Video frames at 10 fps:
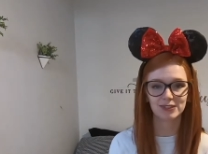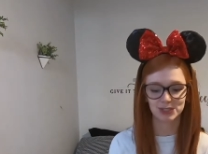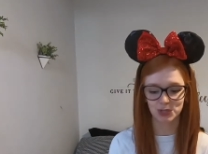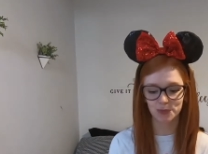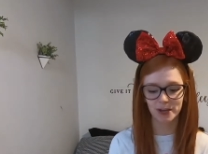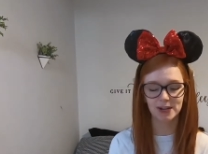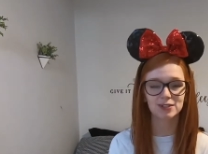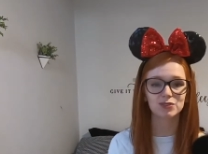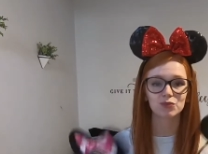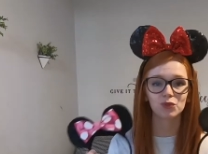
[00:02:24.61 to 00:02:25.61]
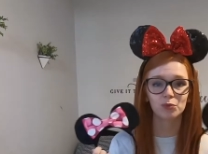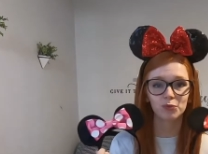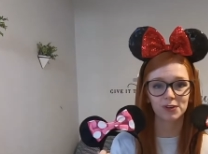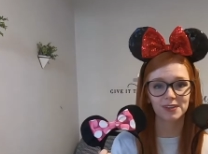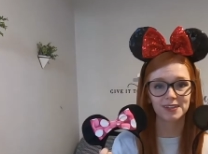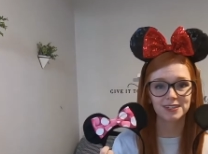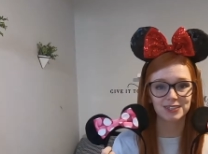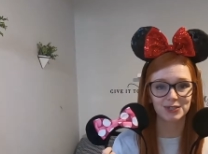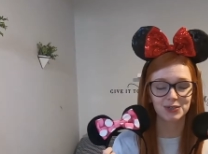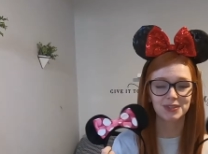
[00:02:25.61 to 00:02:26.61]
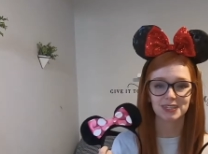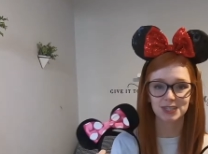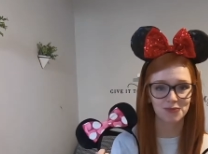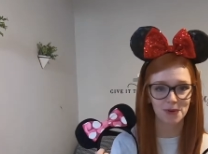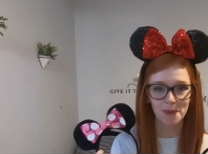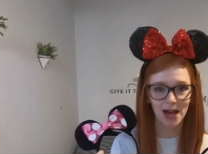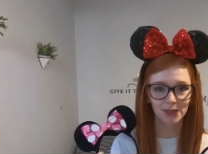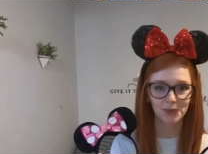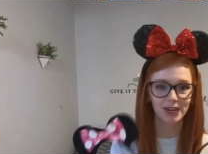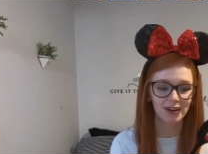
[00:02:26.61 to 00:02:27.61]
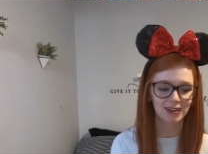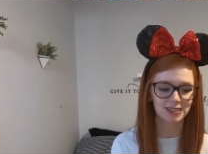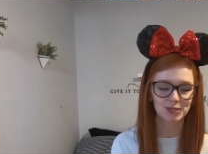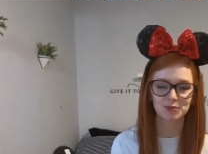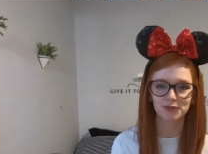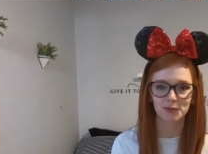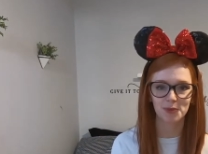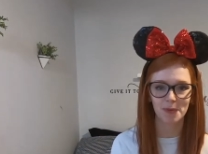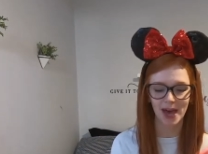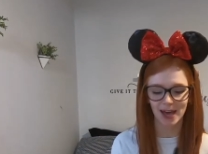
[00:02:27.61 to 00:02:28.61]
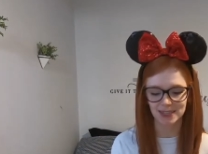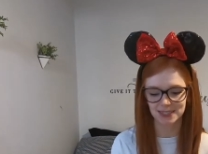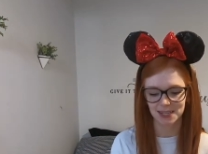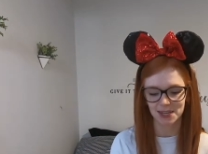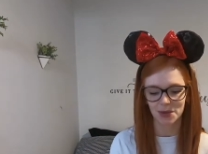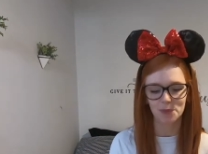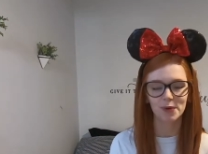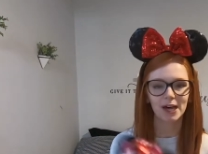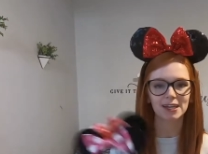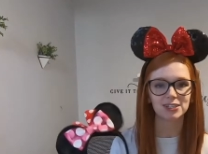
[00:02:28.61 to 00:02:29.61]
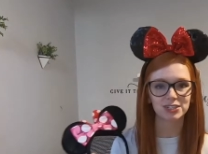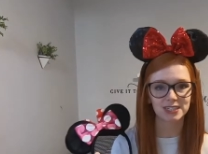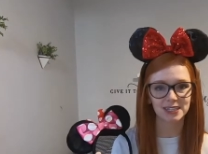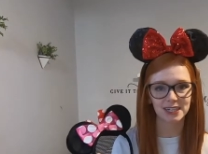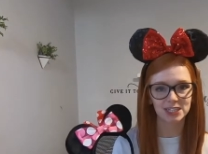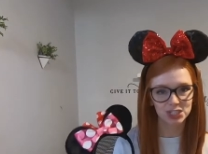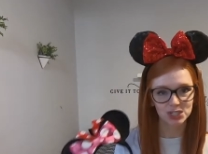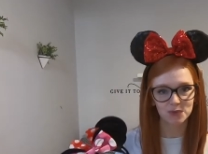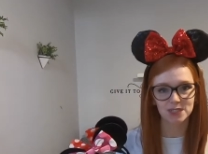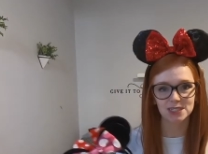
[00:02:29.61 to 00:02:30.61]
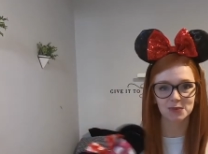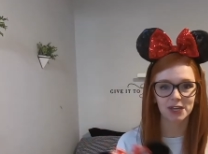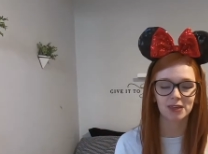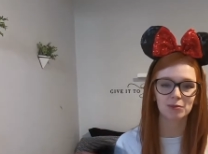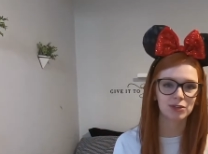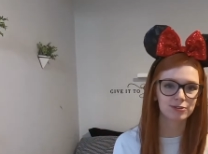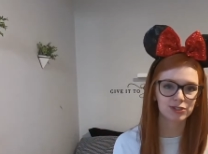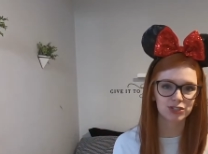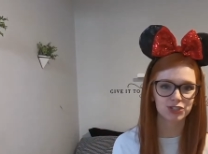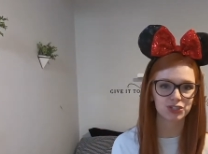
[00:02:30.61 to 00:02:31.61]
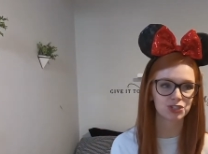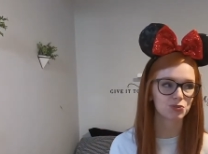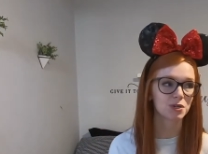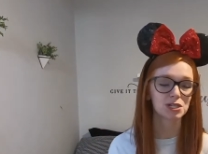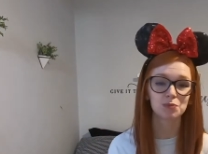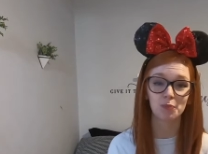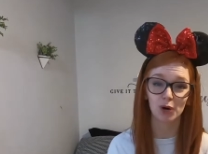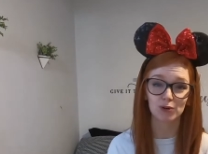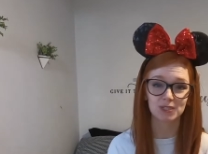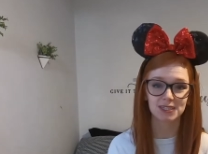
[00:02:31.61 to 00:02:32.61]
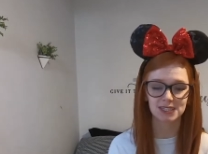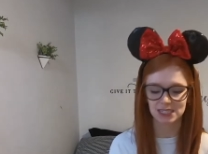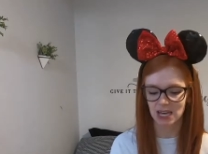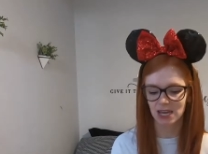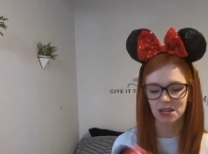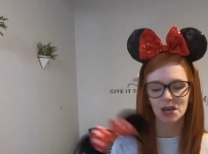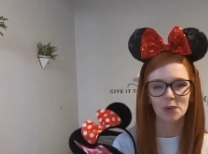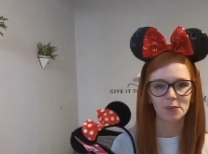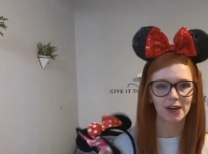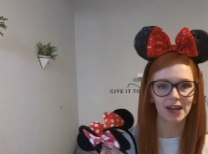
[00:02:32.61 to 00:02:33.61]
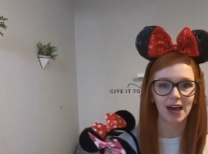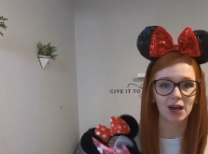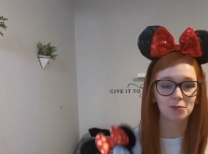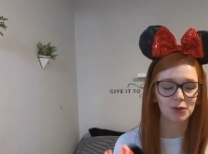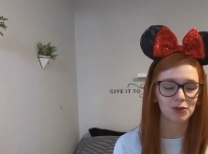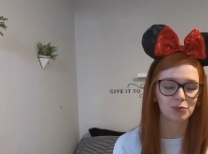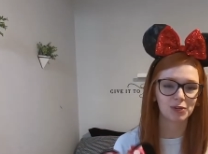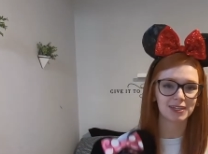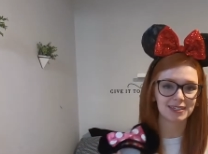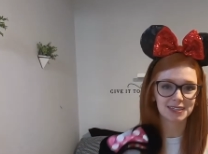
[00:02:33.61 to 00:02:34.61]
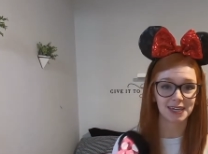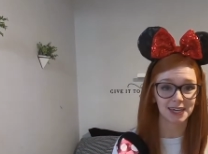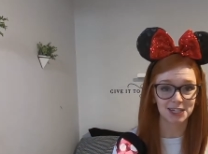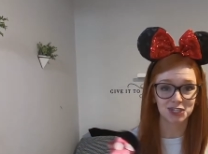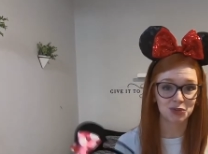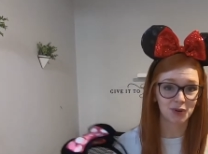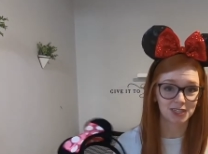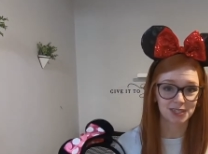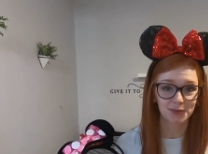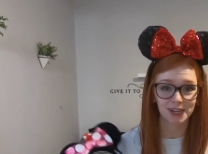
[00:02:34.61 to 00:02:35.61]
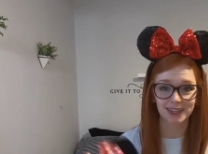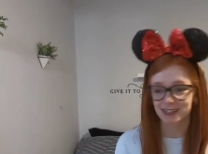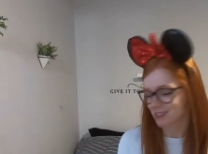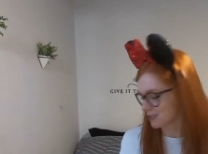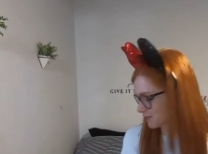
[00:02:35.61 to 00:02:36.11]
two pairs for Brooklyn too. These are from Halloween costumes from the past, but just in case she wants to wear them. Usually she just wears bows instead, but I'm going to bring these in case she wants to wear these.